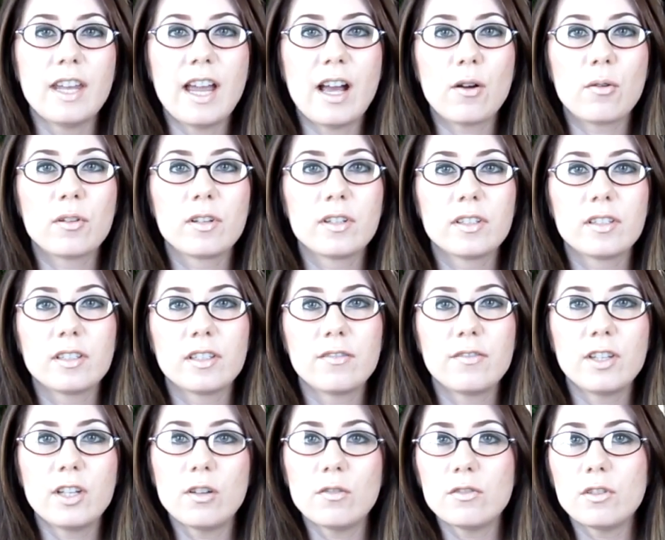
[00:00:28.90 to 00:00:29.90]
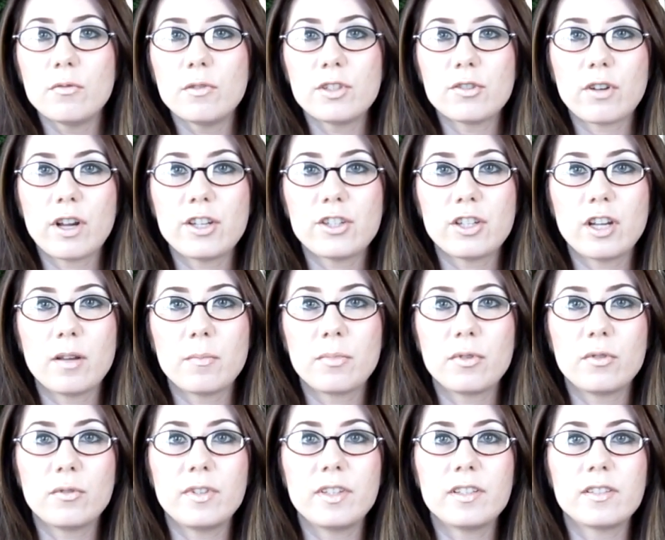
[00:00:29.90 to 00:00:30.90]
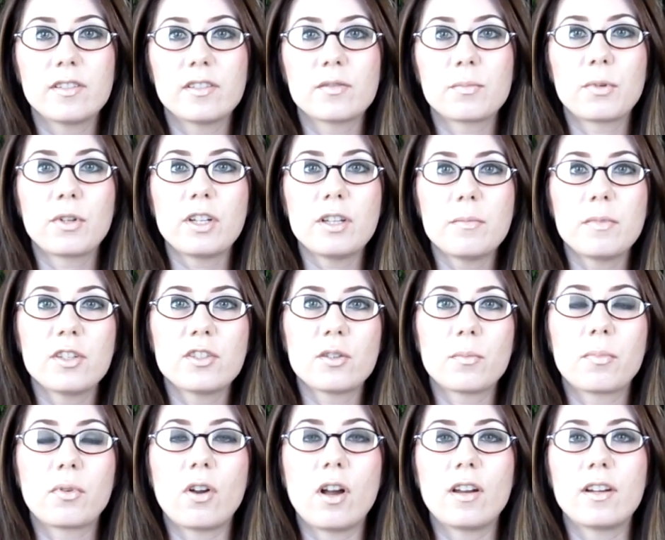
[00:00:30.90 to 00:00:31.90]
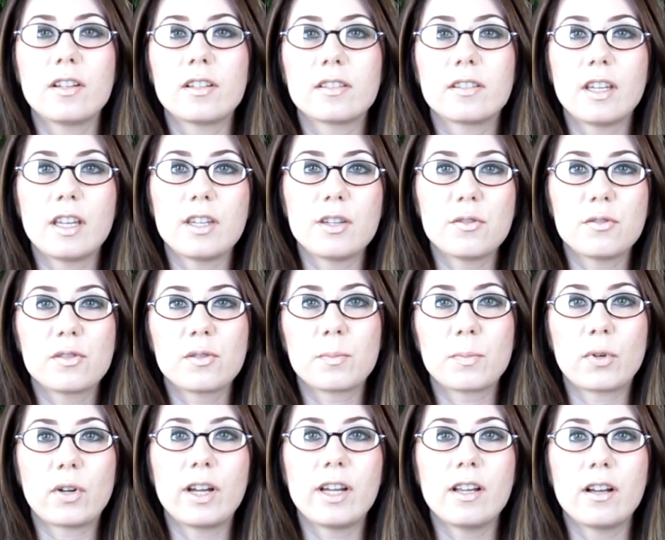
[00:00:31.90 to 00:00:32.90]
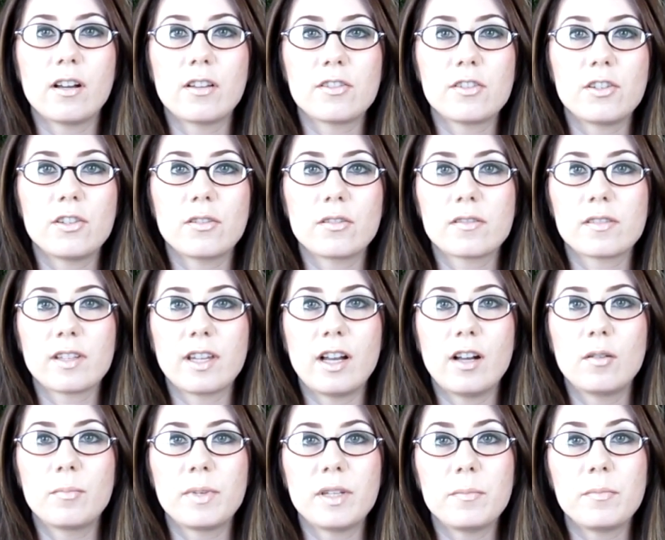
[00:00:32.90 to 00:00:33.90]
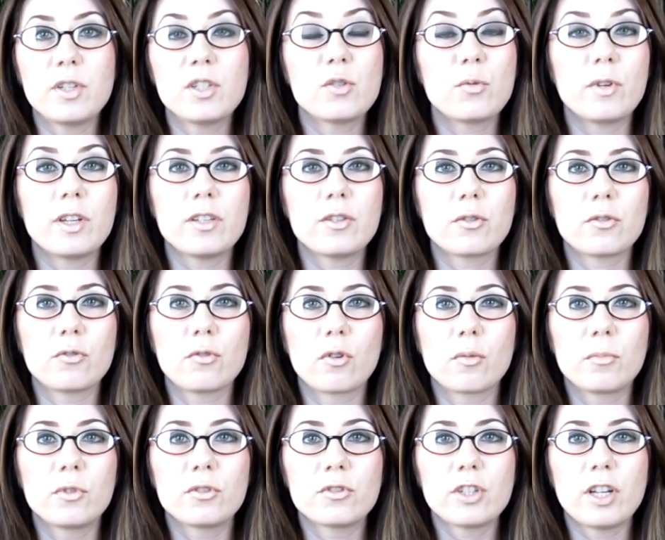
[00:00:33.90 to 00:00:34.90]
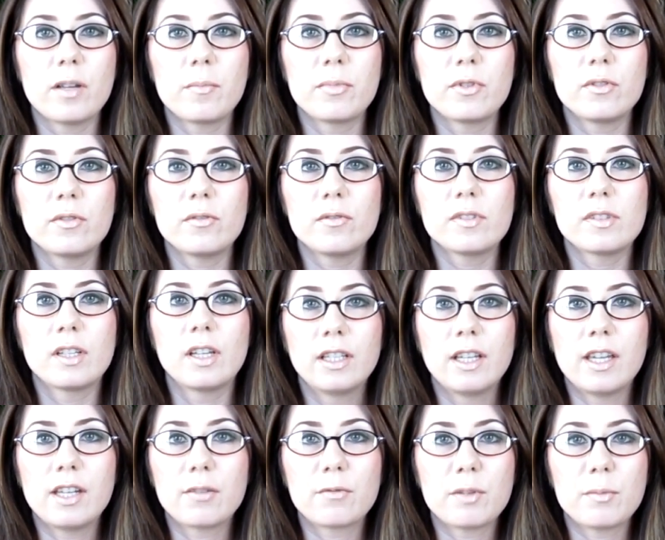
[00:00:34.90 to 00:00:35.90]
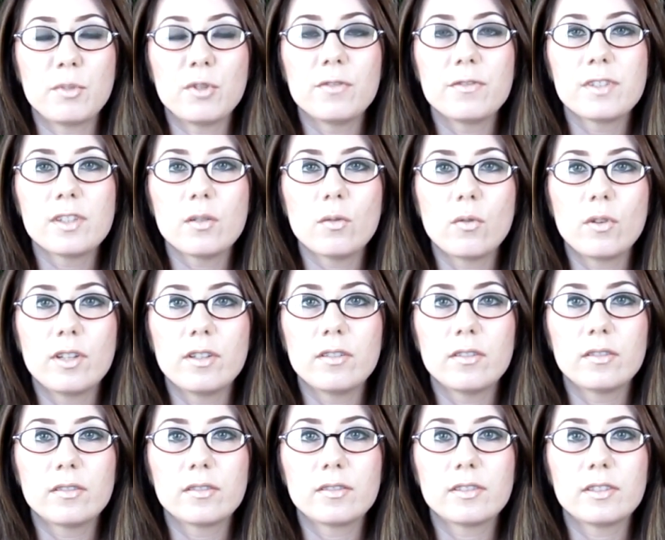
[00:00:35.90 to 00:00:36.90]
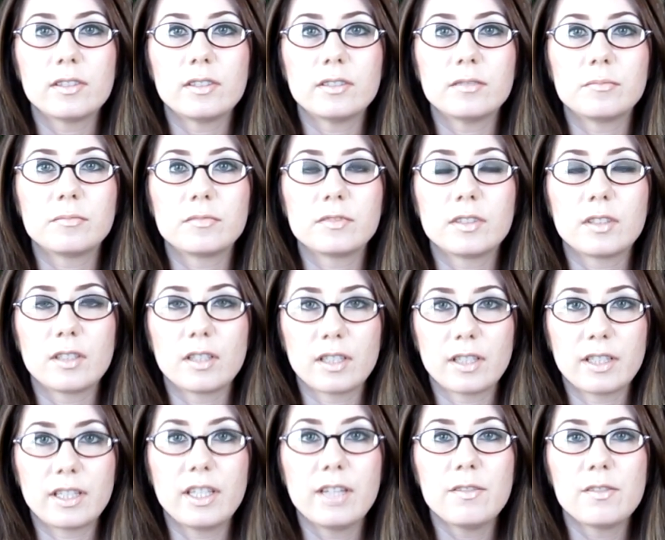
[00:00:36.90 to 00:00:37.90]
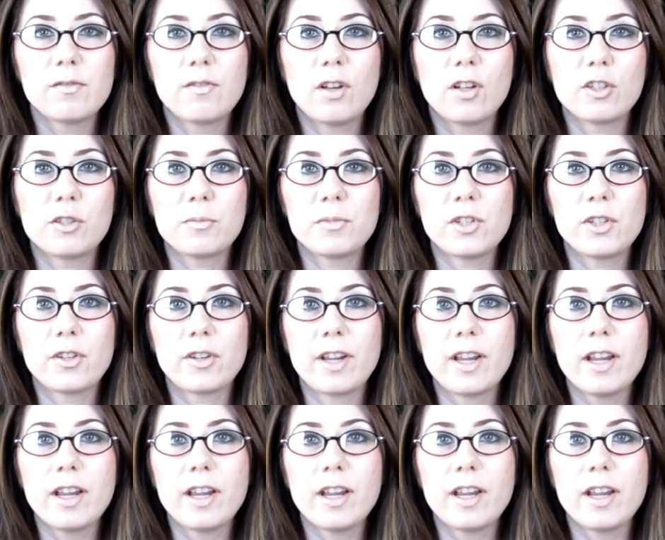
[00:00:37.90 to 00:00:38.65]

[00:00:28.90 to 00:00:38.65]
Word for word: Now, if you don't know what dry shampoo is, it's pretty much a product that you spray onto your scalp in between your normal shampoos, and it removes the oils and gives volume to your